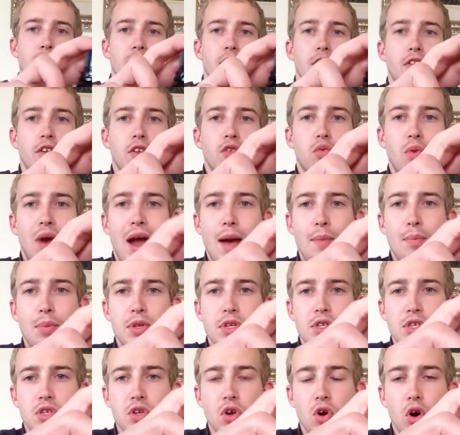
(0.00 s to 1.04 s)
This is
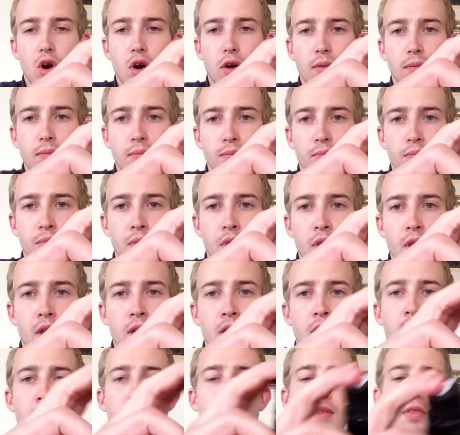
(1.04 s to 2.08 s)
Rapid Start.
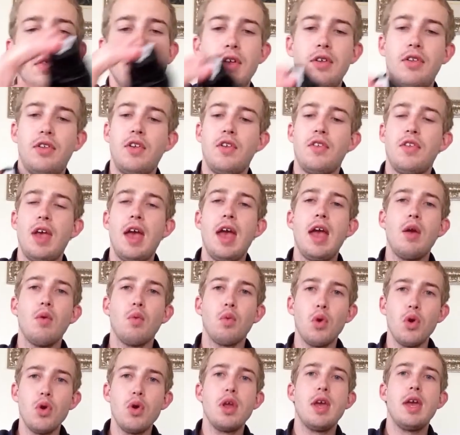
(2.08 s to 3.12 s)
This is a
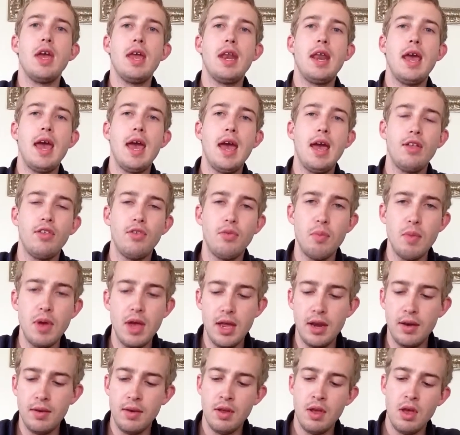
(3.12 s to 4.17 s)
rooting
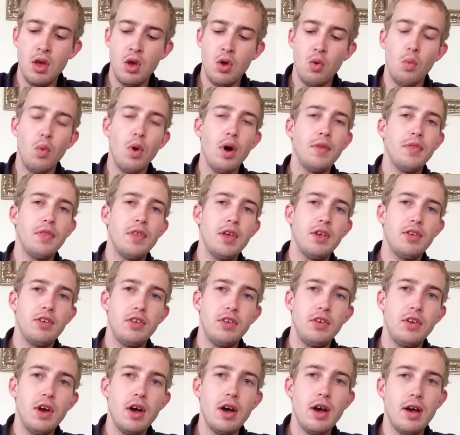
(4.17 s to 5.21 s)
enhancement. What
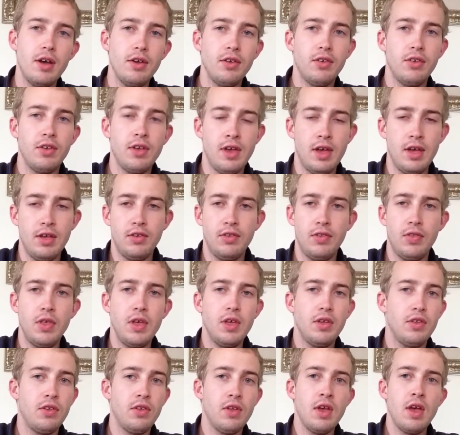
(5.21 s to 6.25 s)
this does is
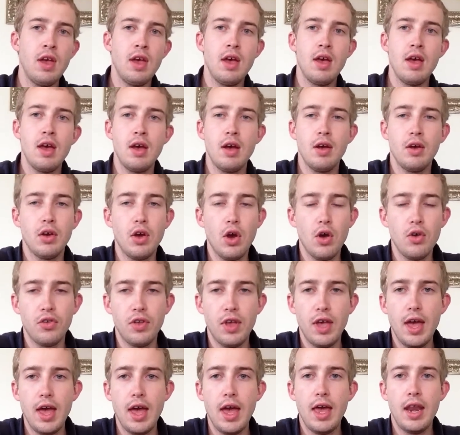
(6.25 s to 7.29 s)
this
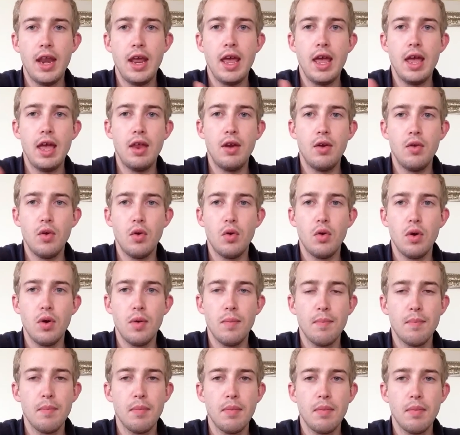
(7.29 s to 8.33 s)
goes ahead and
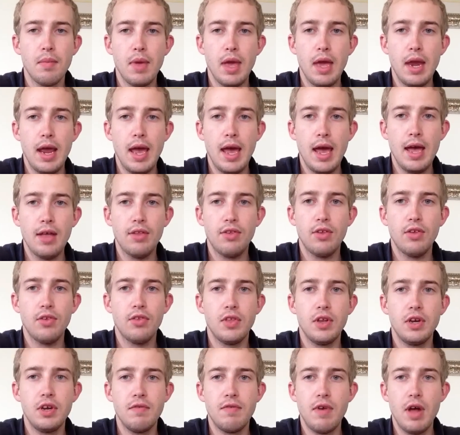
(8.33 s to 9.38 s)

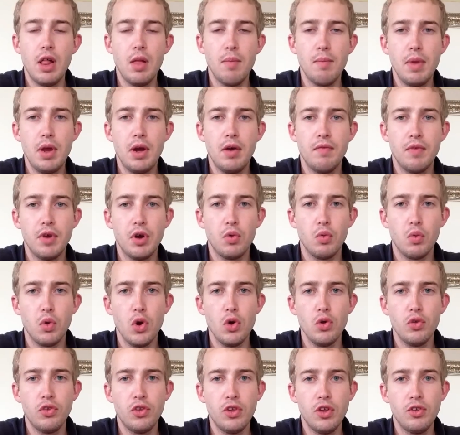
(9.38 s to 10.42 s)
enhances the development of your
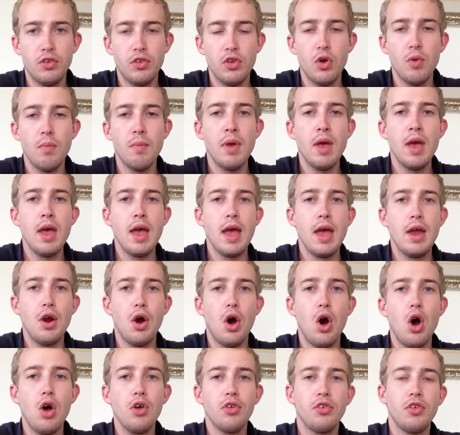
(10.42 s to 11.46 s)
root system
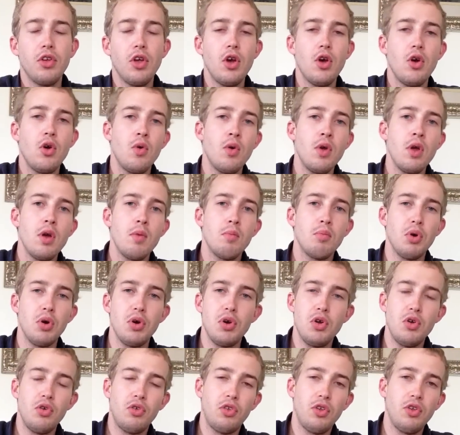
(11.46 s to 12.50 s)
and also
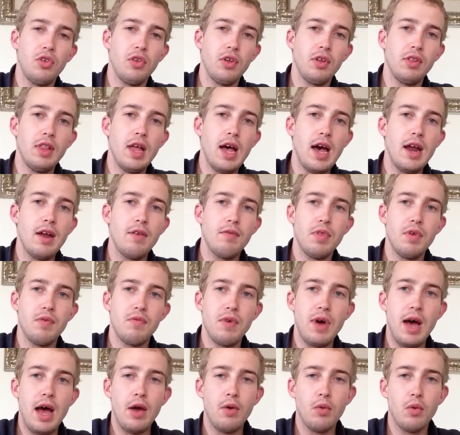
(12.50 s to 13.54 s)
produces a lot of the
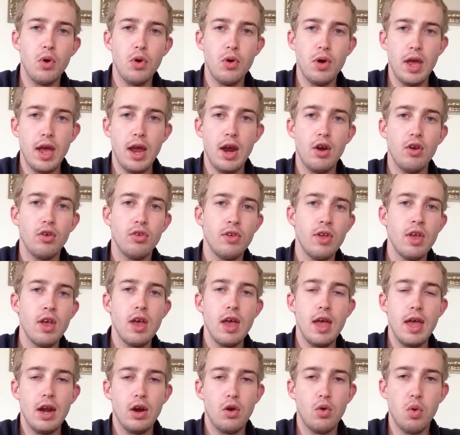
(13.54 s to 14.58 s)
fine root hairs
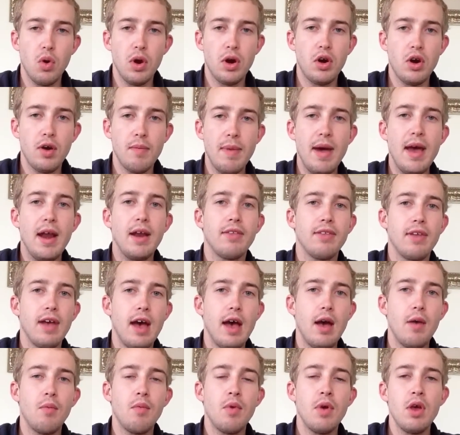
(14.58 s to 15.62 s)
in a quicker amount of
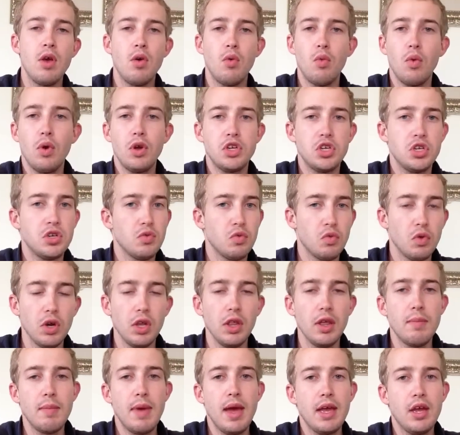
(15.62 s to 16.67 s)
time, which
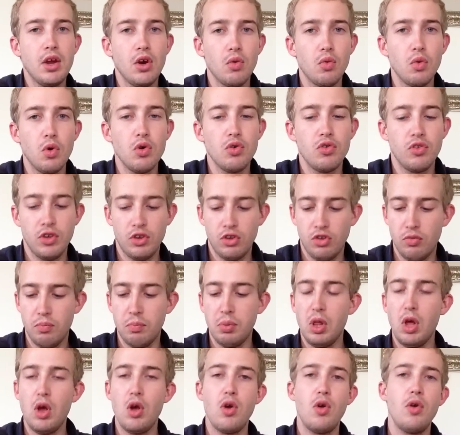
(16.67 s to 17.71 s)
really make your roots
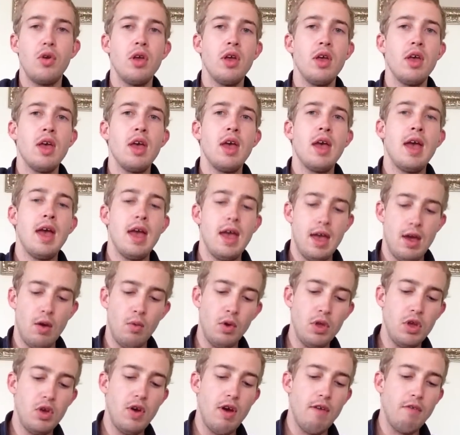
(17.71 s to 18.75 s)
explode.
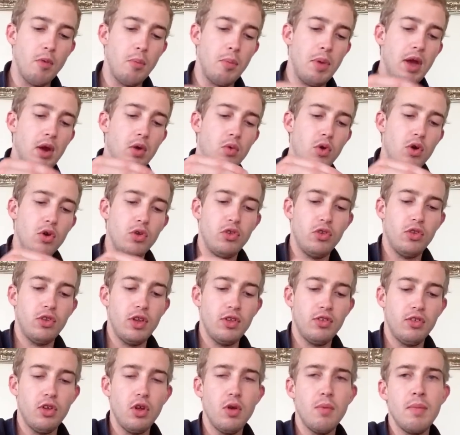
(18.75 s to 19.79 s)
When you have a big root
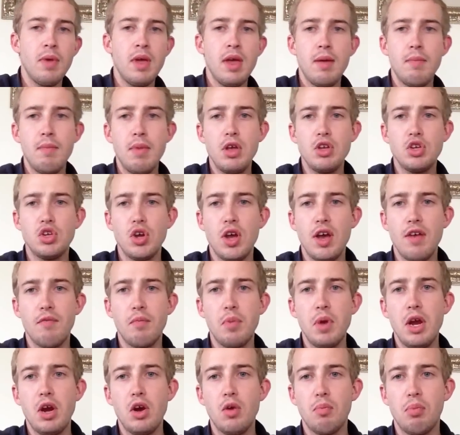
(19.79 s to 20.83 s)
system, means you
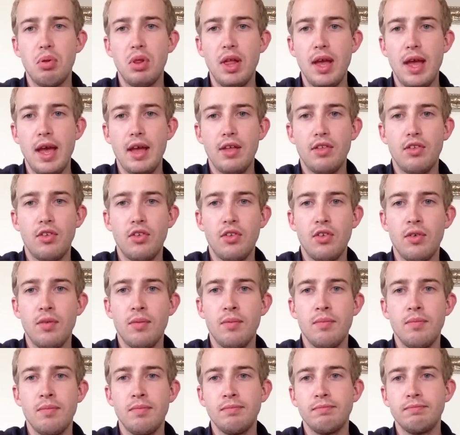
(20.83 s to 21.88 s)
have bigger plants.
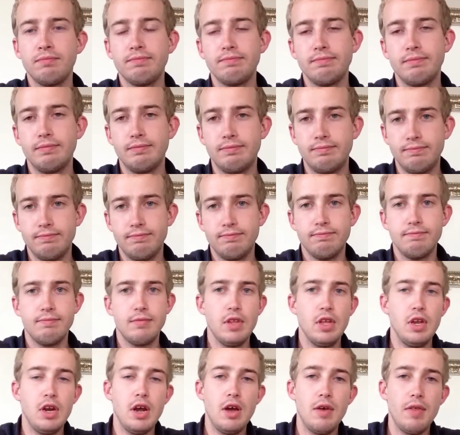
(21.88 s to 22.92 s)

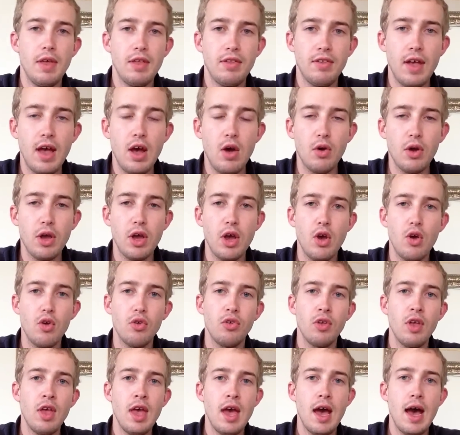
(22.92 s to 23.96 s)
You know, that's how it
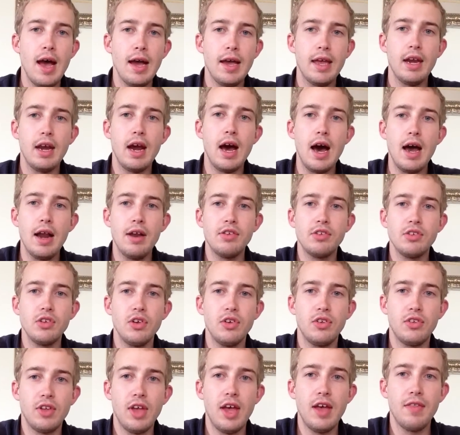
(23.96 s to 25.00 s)
goes. I can
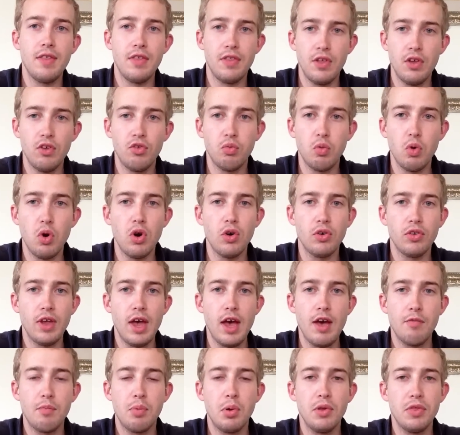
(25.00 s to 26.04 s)
honestly say that this works.
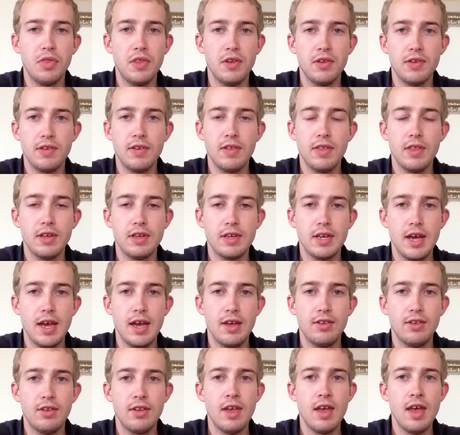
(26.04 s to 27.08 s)
I've put this to the
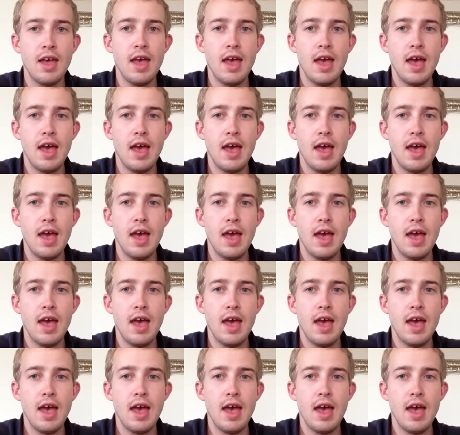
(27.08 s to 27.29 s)
test.